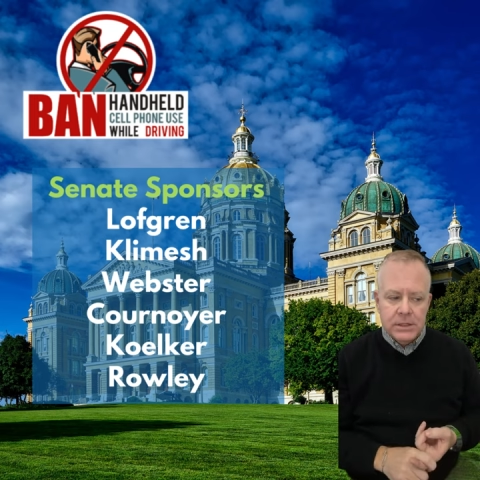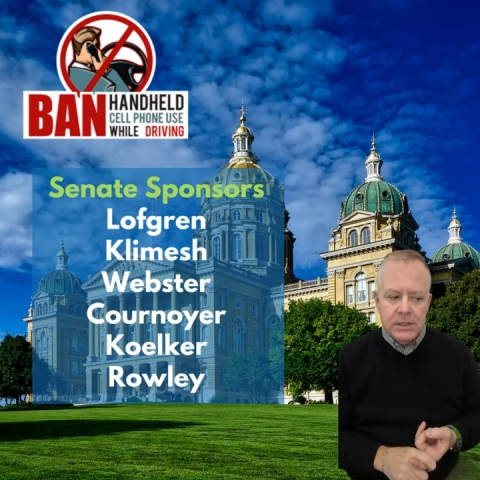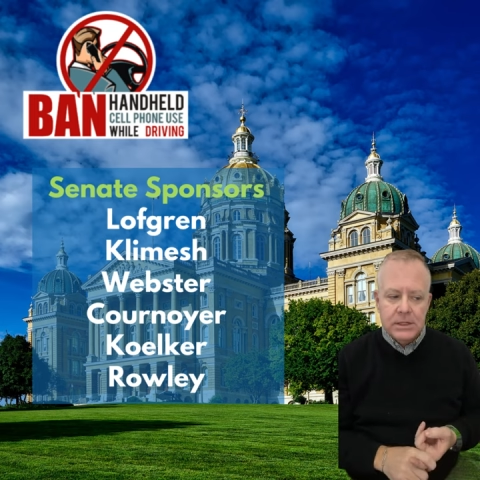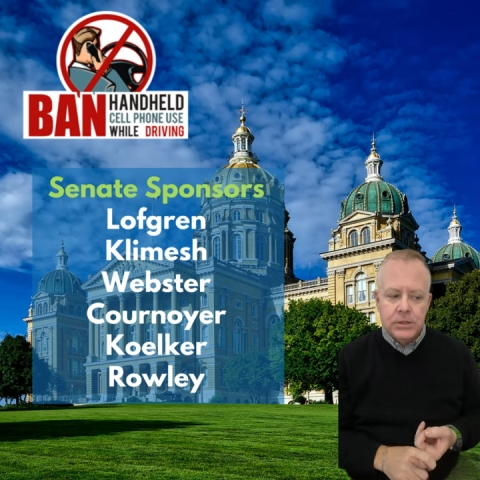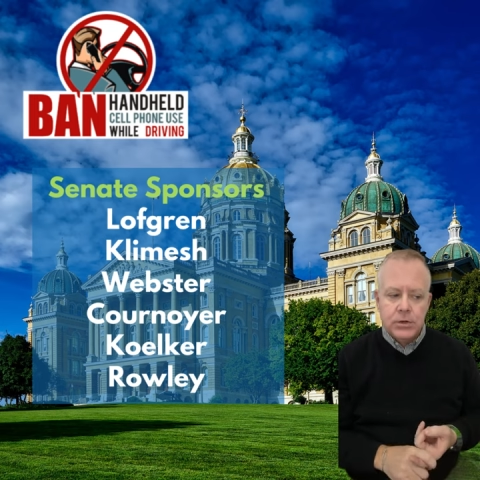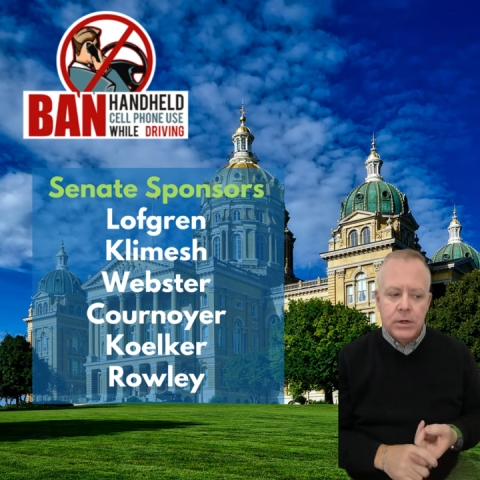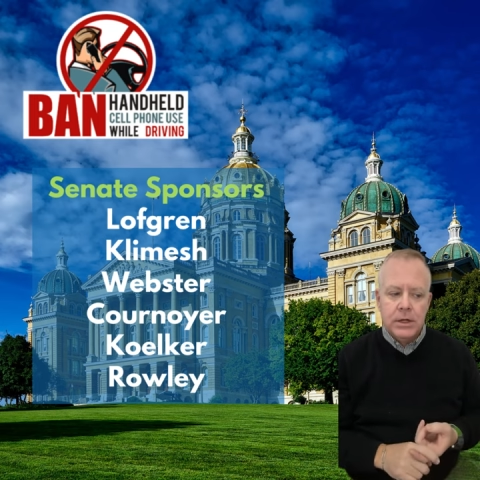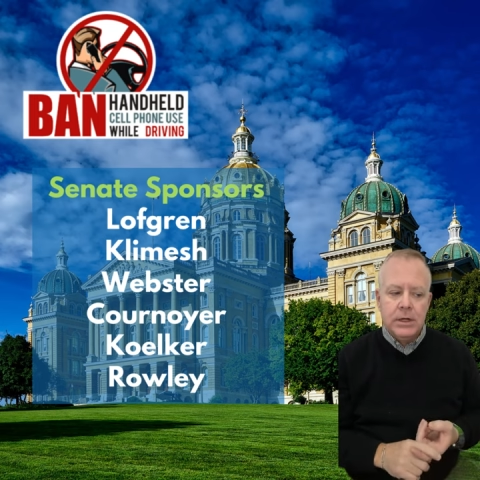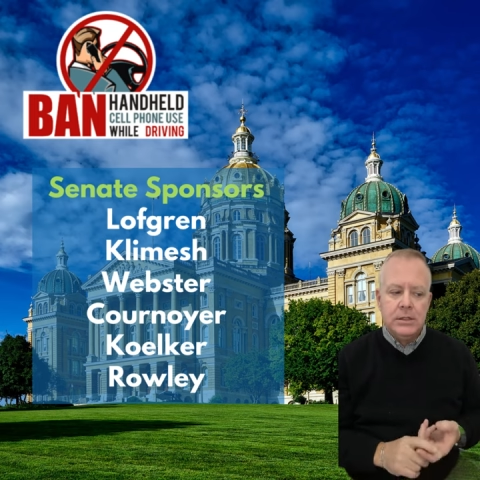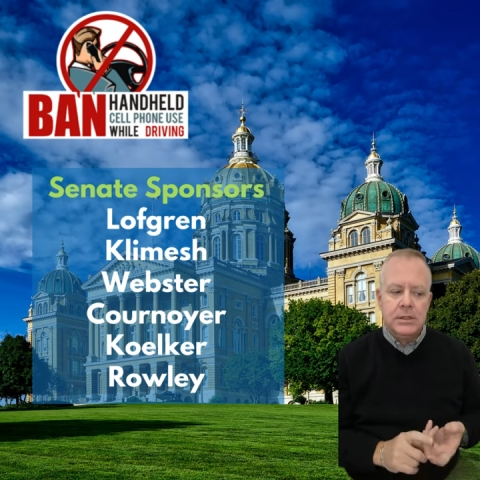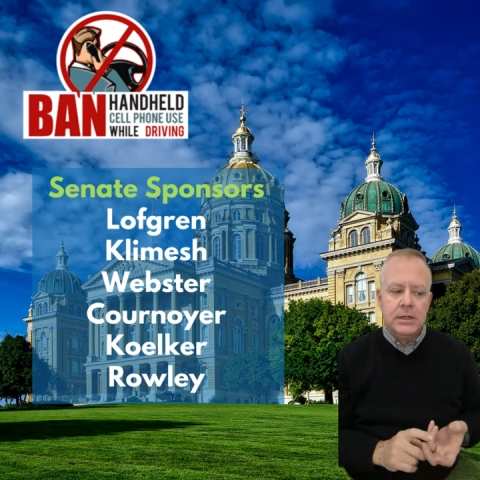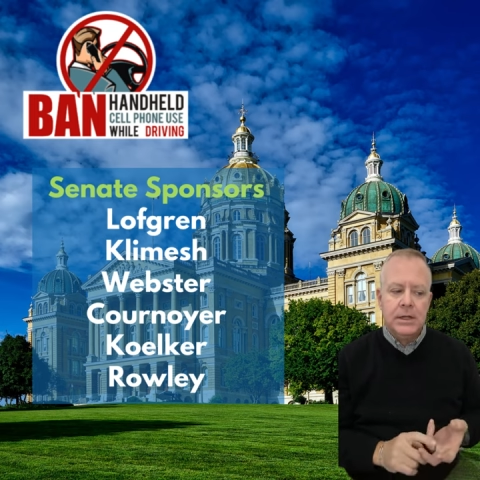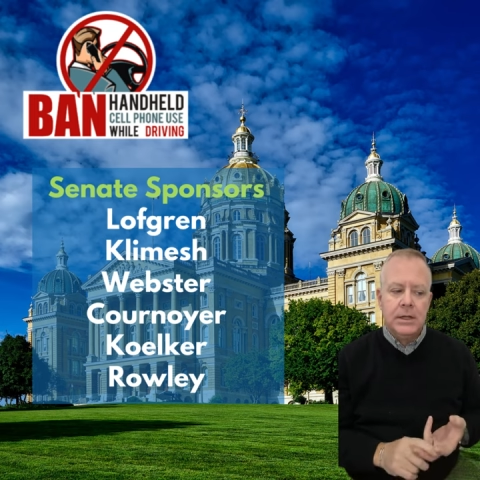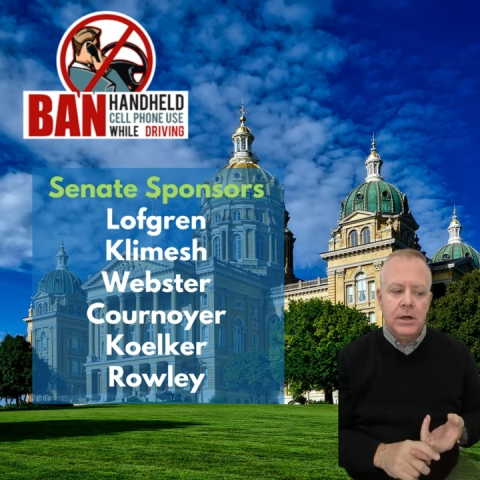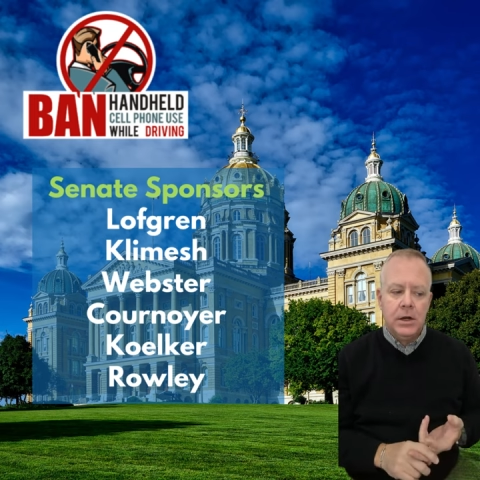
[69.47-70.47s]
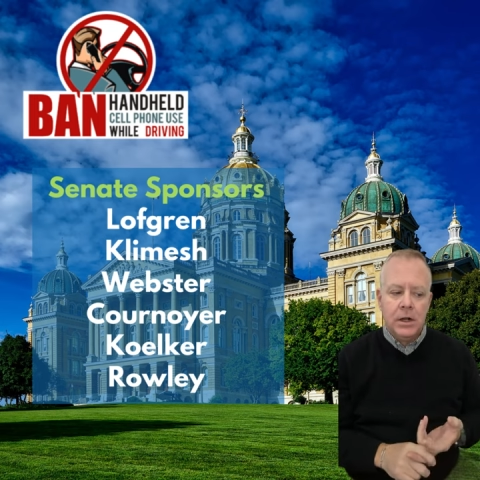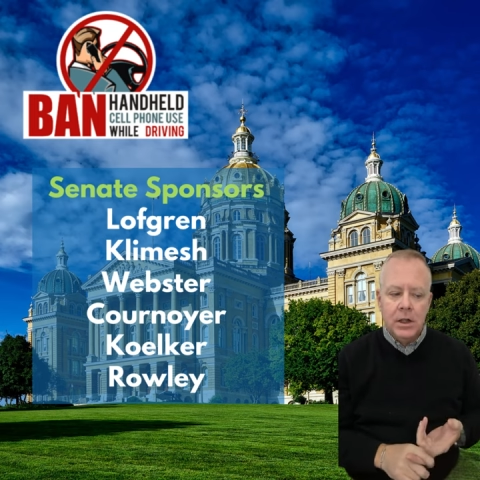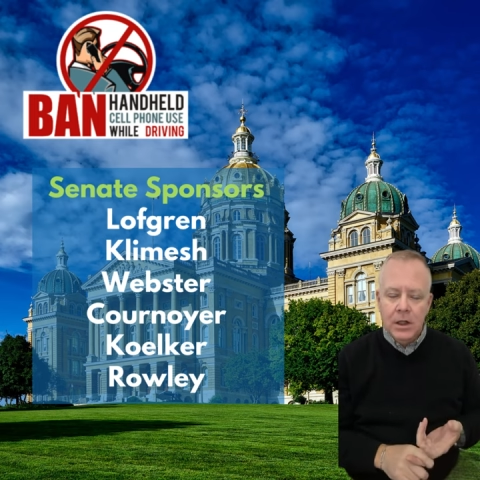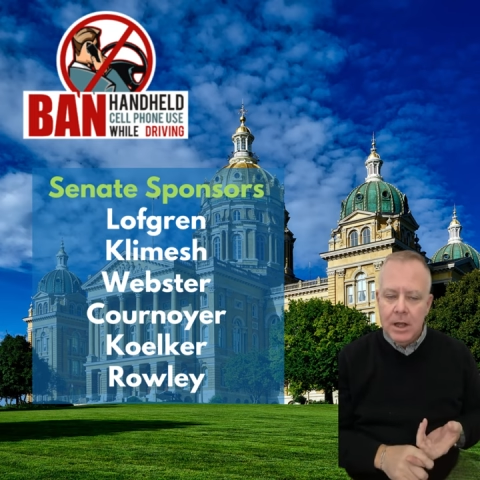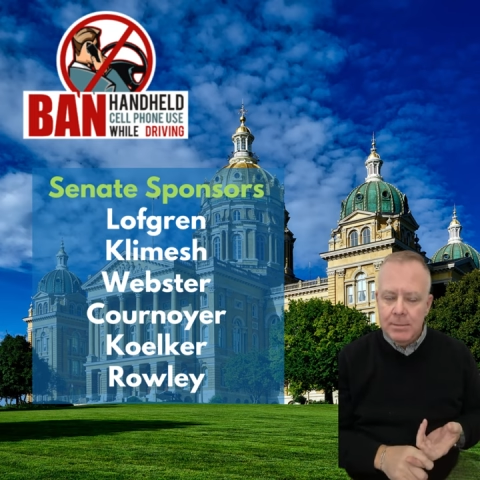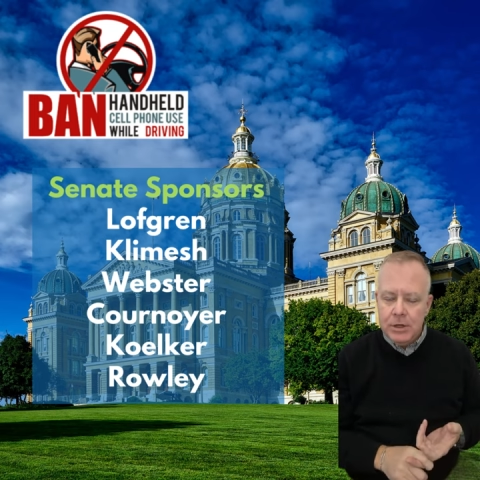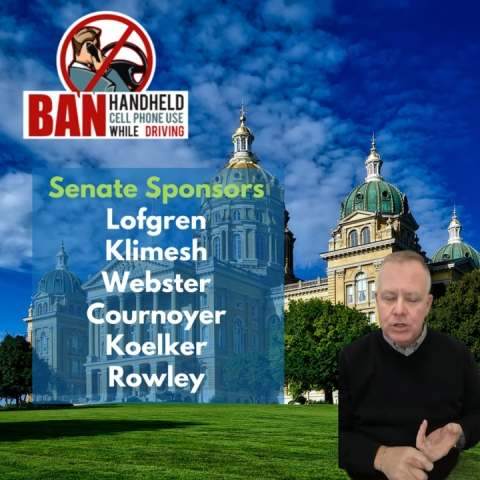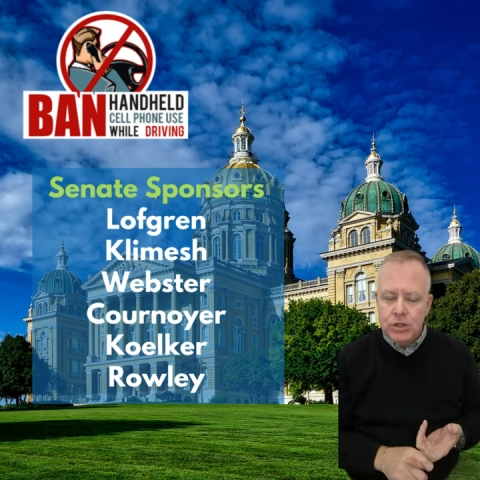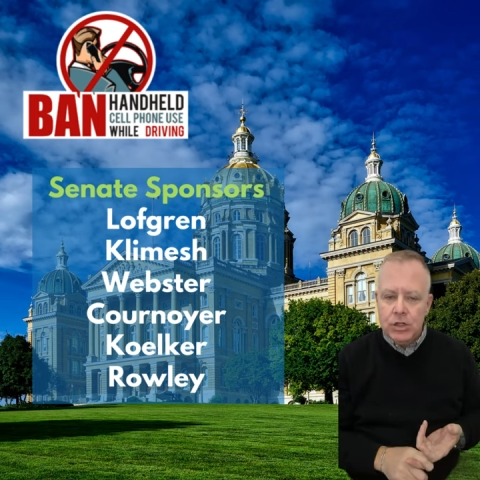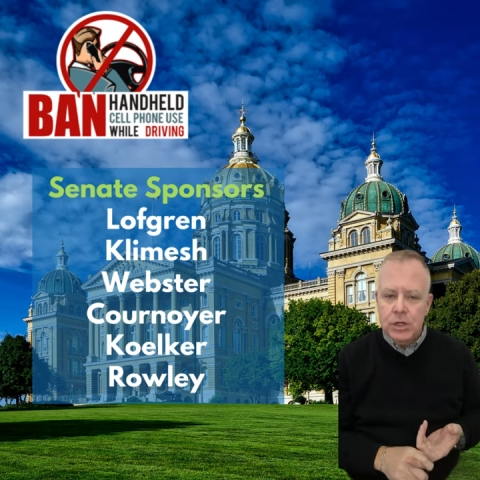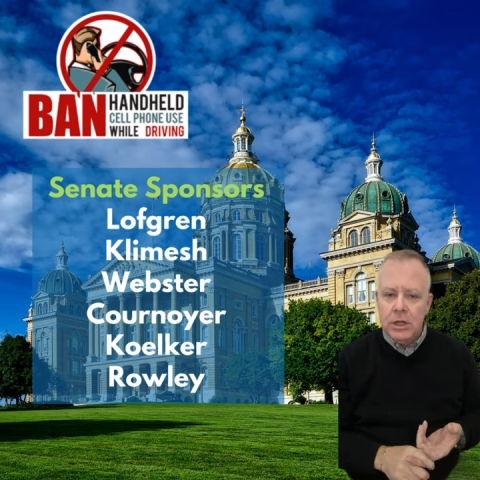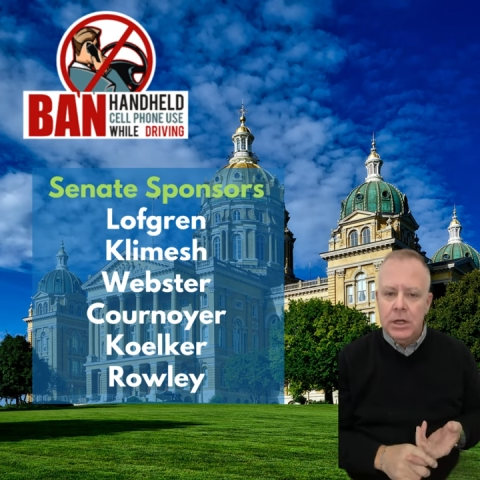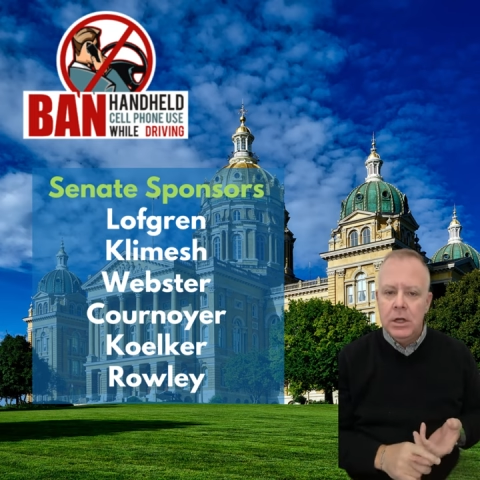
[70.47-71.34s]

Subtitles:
district, Senator Klemisch,